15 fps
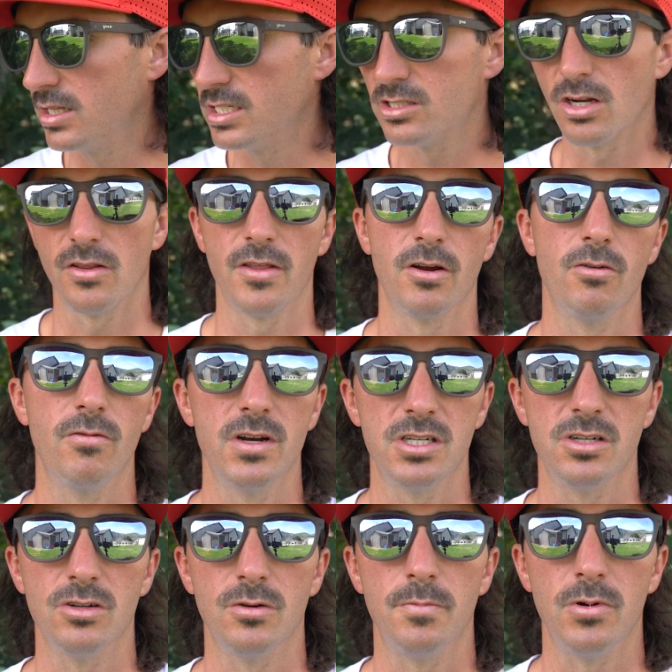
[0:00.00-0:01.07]
least on the
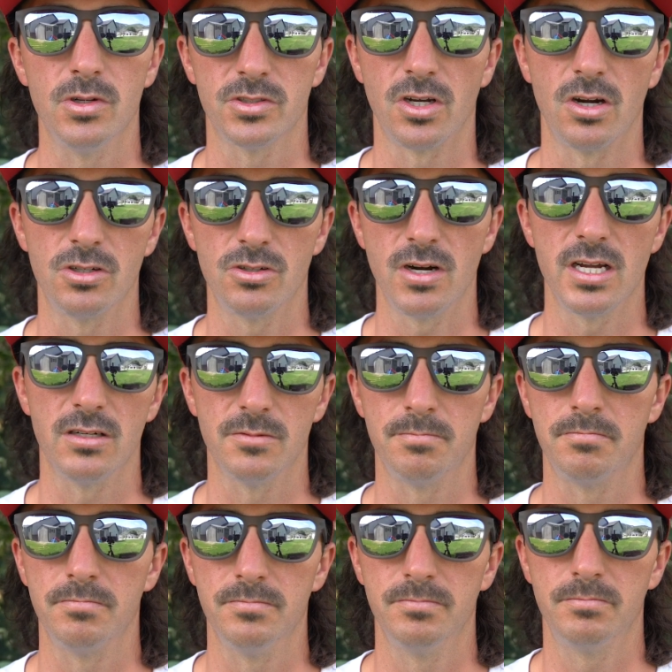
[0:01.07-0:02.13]
original Pulsar Trail
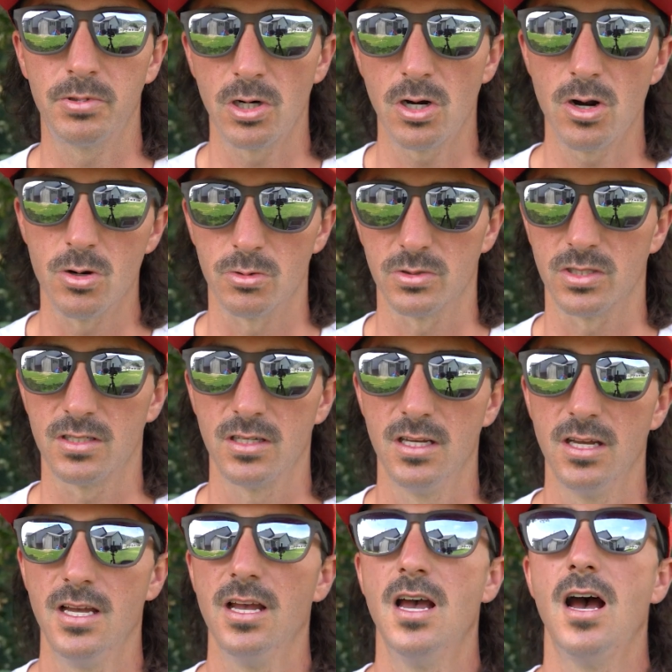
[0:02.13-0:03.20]
Pros.
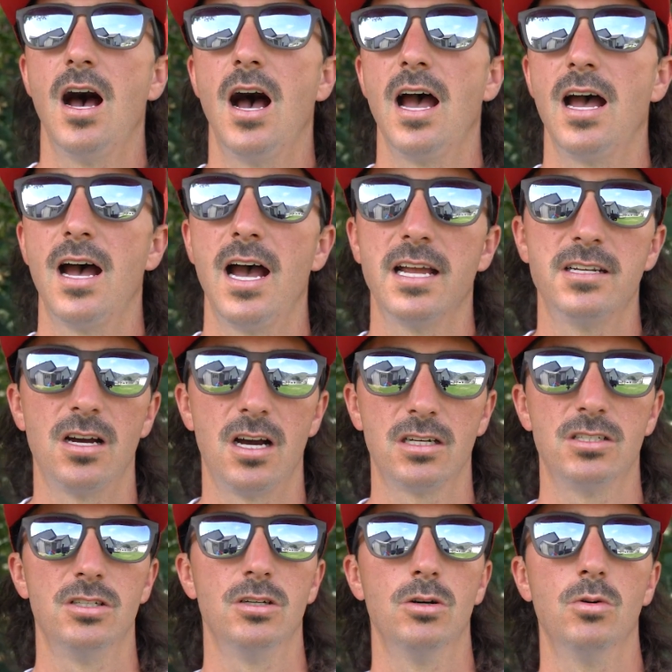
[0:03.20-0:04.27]
I
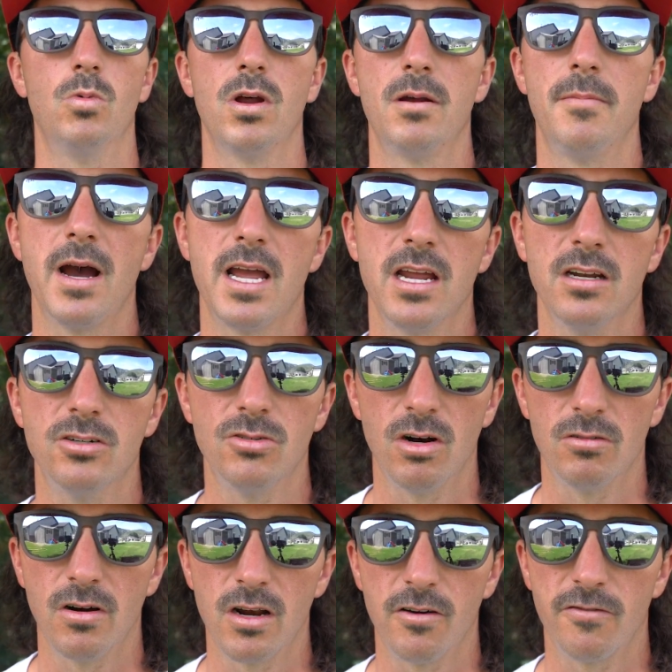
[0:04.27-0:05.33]
talked to one of my
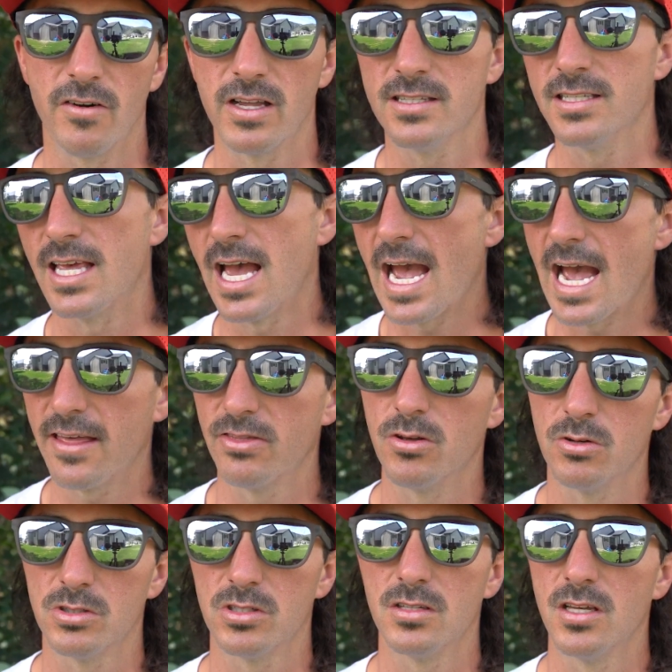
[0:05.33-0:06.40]
trail runner friends that had
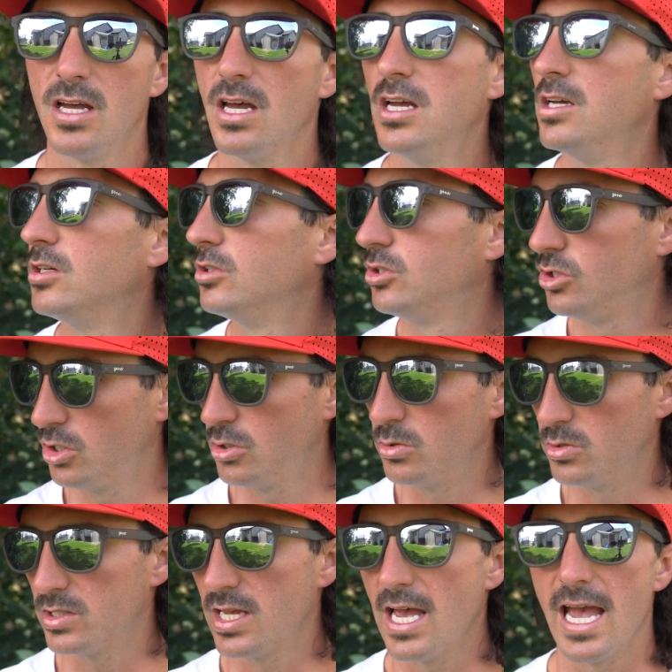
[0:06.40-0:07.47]
those
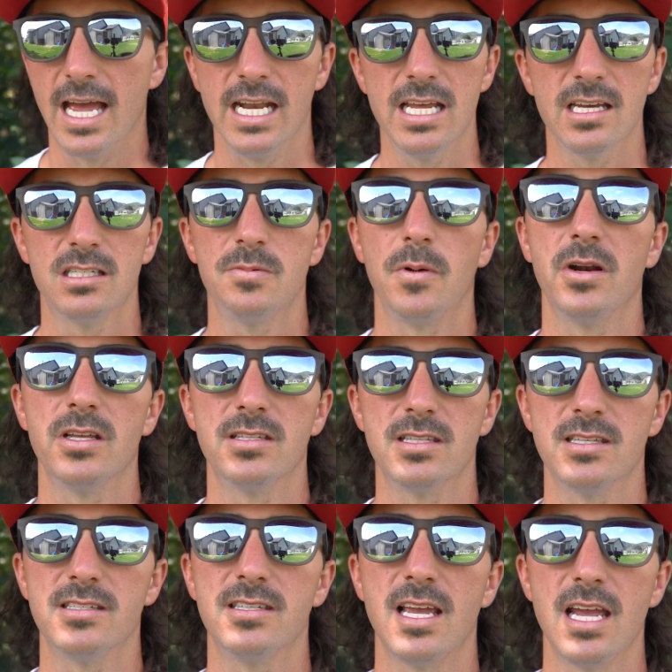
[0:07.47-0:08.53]
shoes, and he experienced
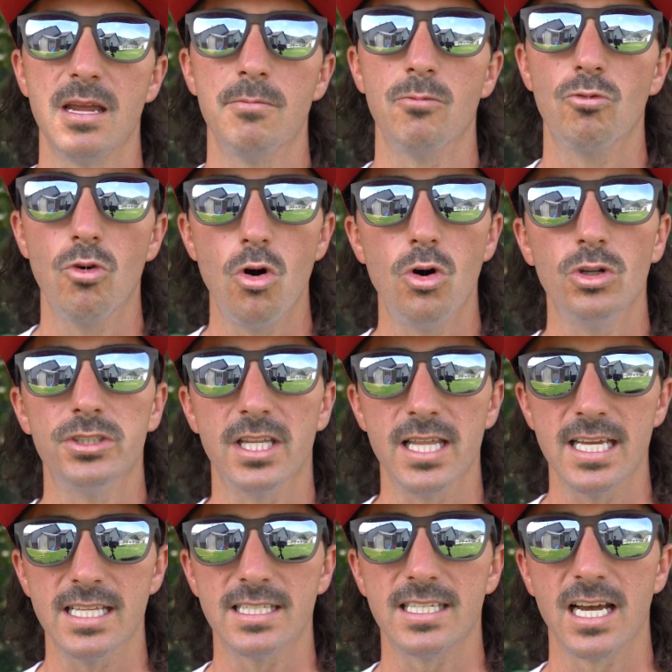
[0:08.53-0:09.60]
the same roll to
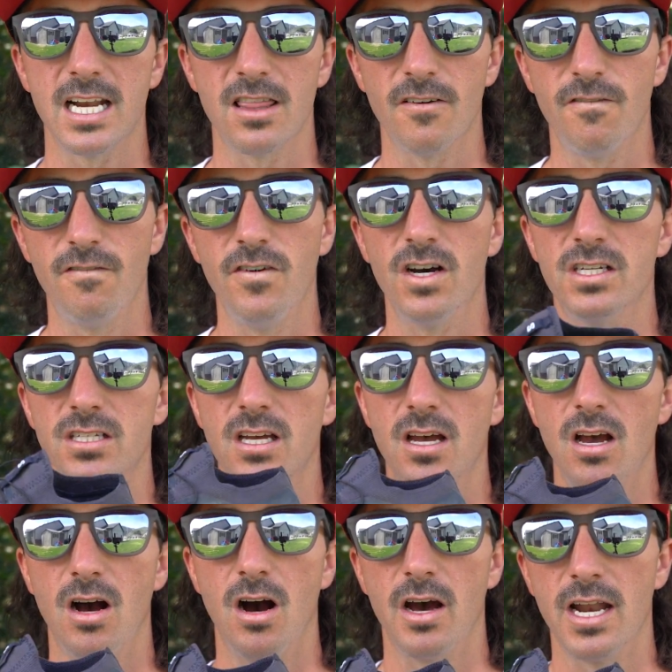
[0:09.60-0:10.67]
the inside of the foot
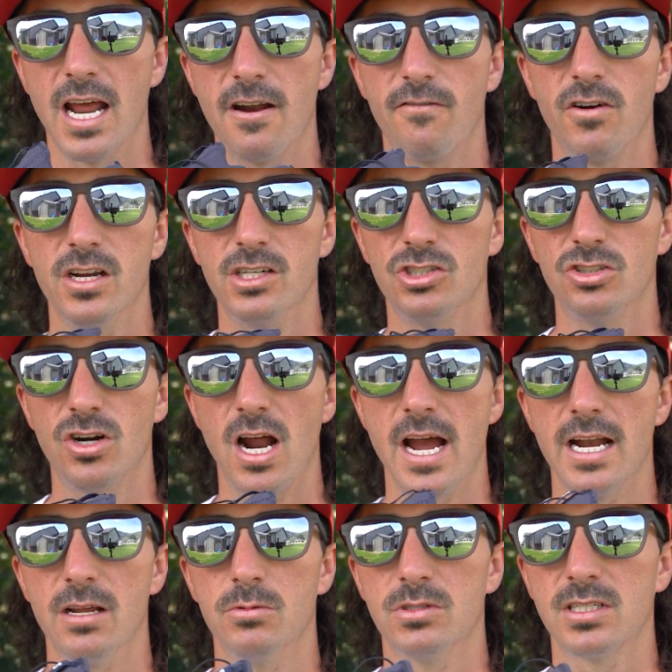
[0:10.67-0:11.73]
on every
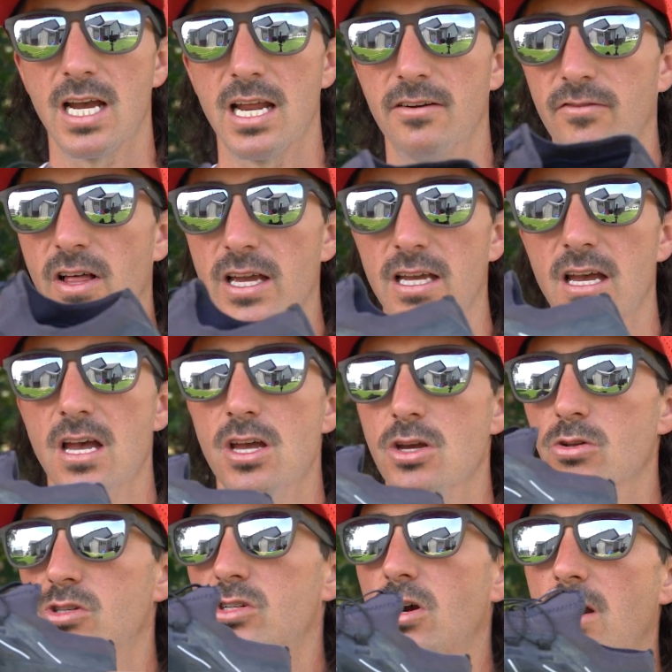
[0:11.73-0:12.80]
stride. It was kind of like
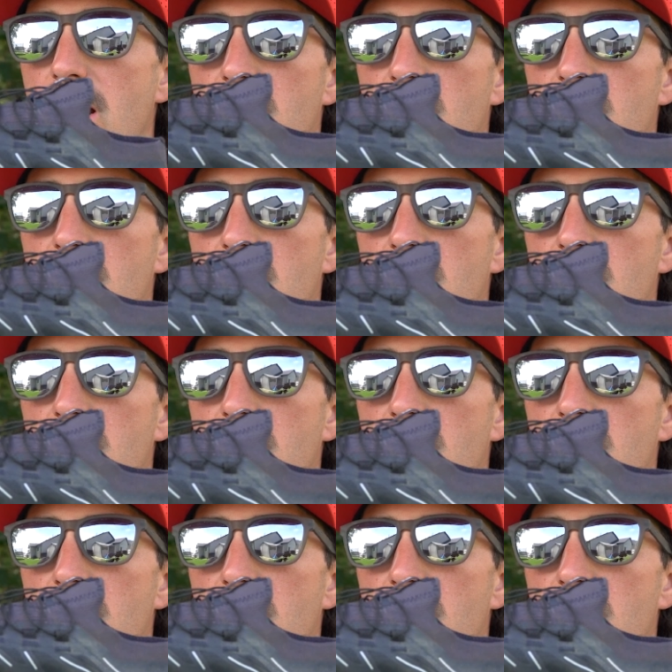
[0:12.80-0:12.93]
you'd start